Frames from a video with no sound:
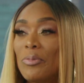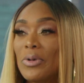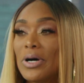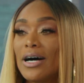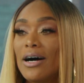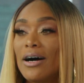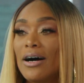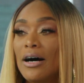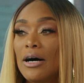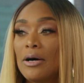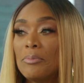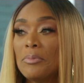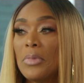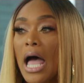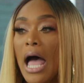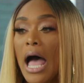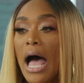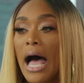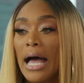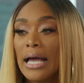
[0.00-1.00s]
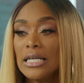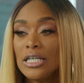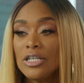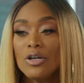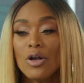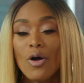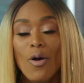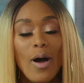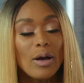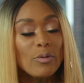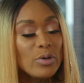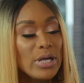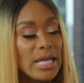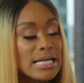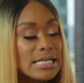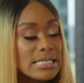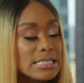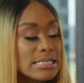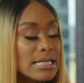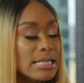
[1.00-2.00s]
But um, I, you know, well,
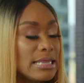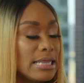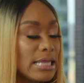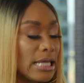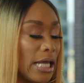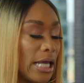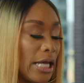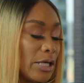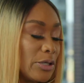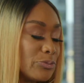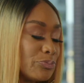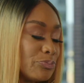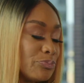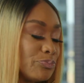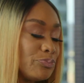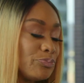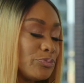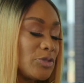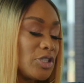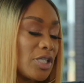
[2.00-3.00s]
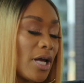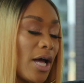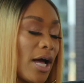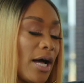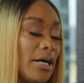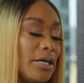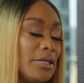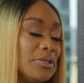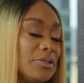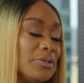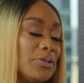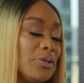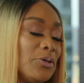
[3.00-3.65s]
here's the thing, child.